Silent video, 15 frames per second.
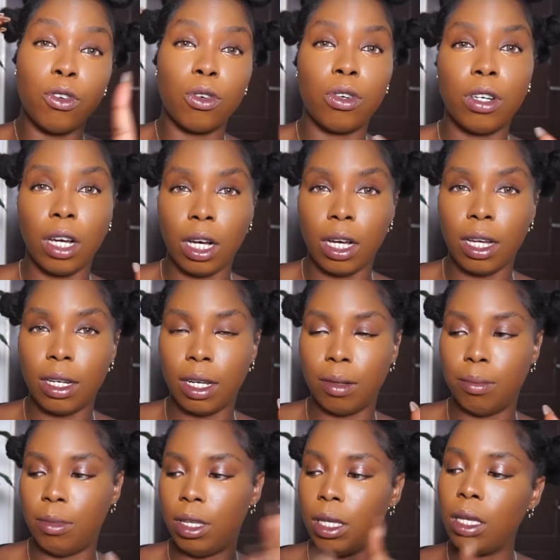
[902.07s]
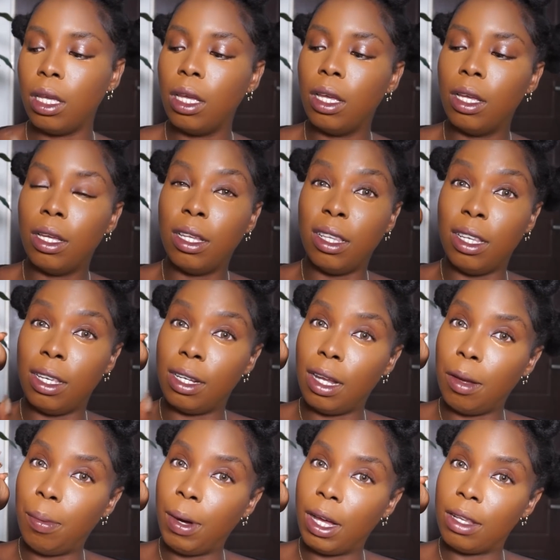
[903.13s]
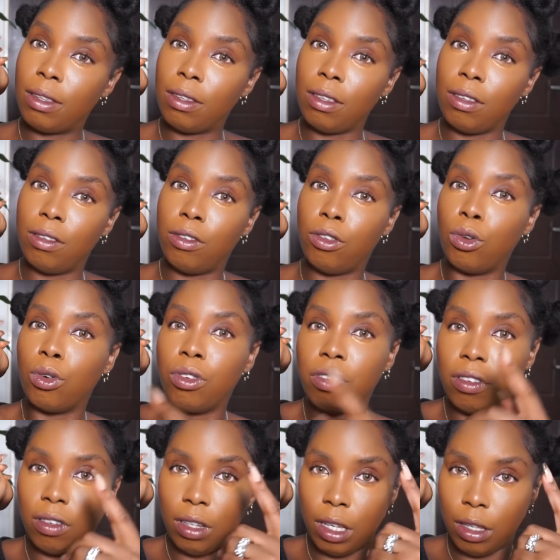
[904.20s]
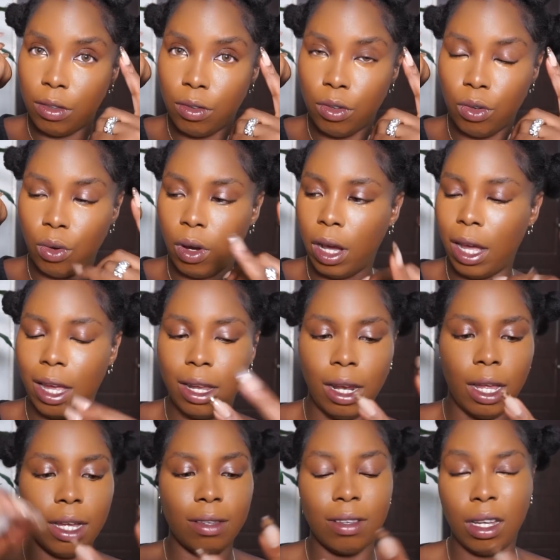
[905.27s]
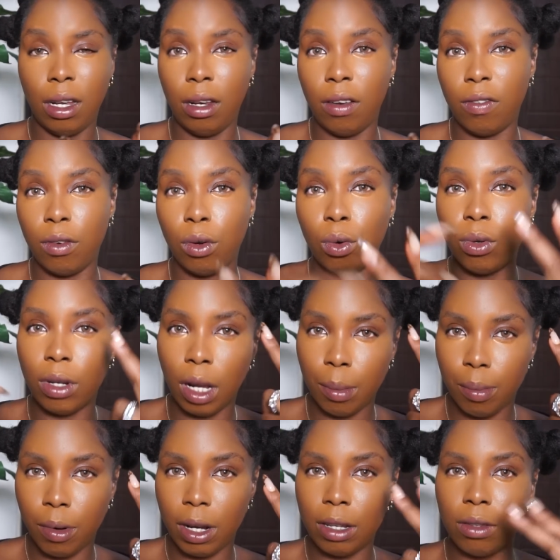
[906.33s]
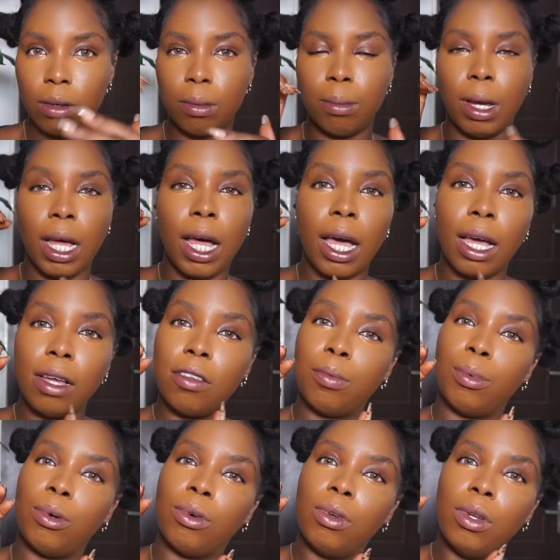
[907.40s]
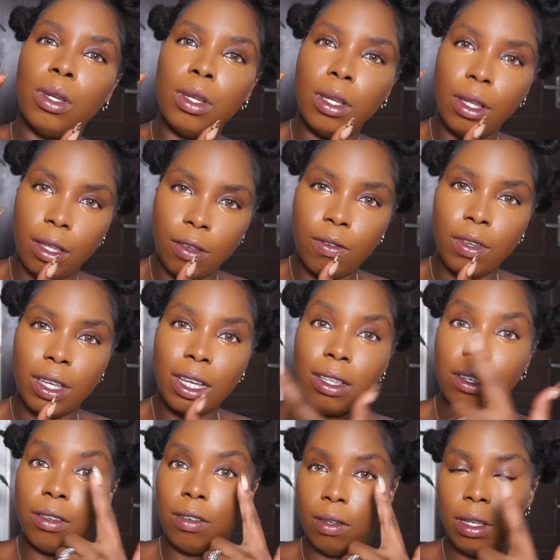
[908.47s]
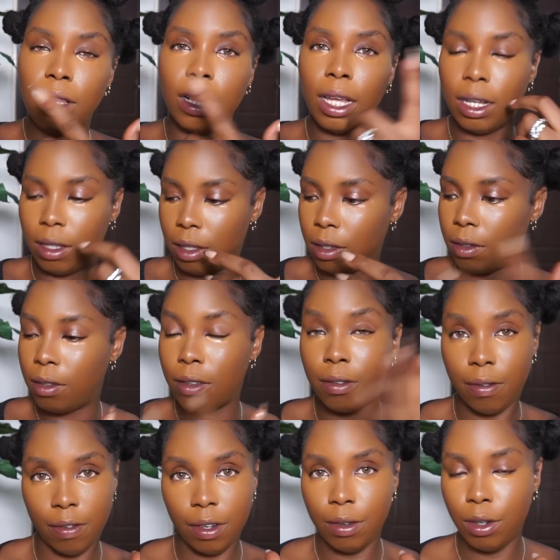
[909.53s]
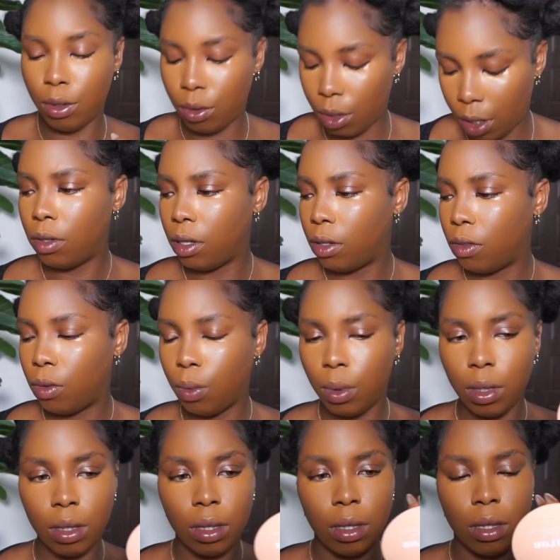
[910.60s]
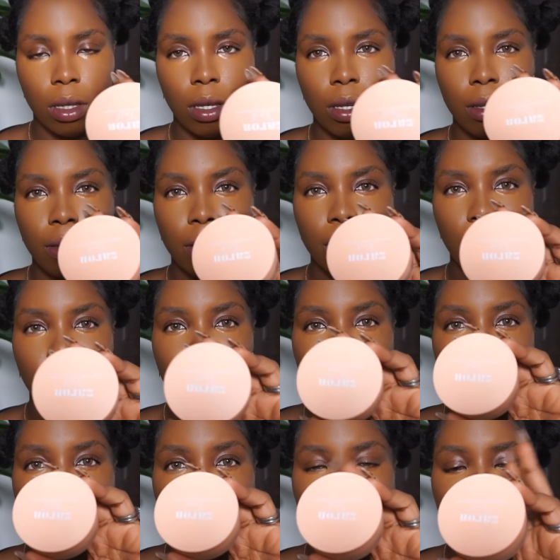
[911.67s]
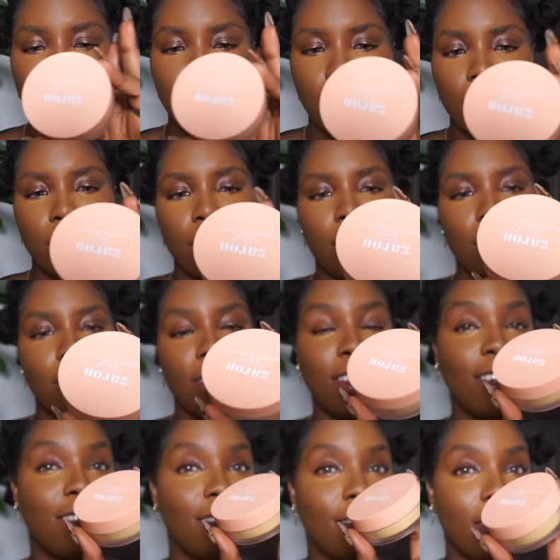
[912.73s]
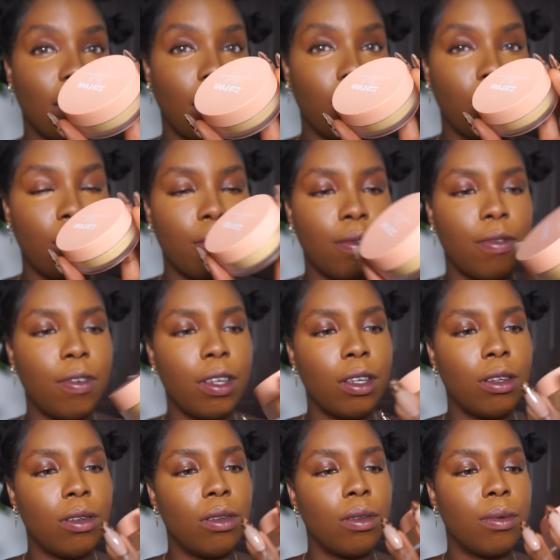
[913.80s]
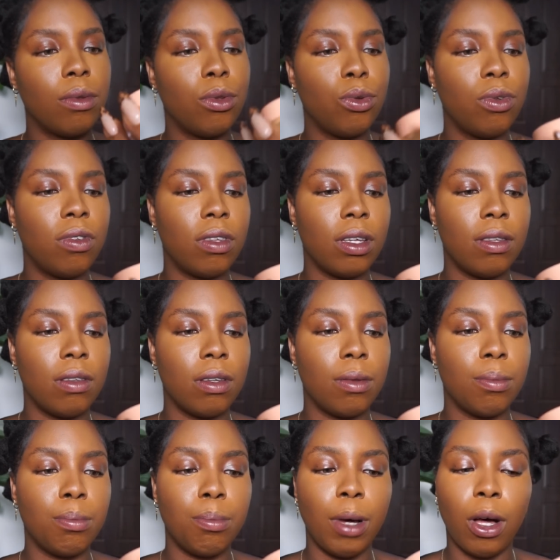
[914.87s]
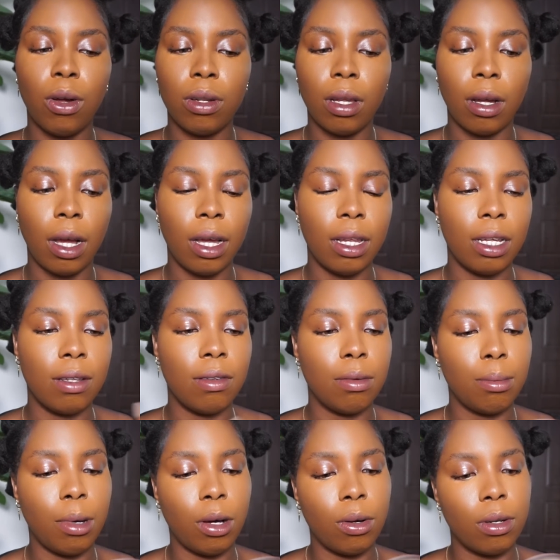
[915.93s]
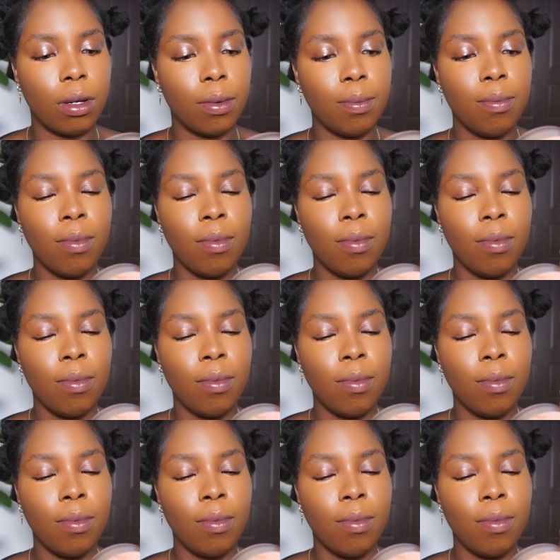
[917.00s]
you're darker than me, the inner part is your shade to your highlights. I didn't even go that bright on my eyes, but if you get a shade like this, it's very okay. Obsessed with this. This is the Saron Veil Loose Setting Powder, highlighting powder,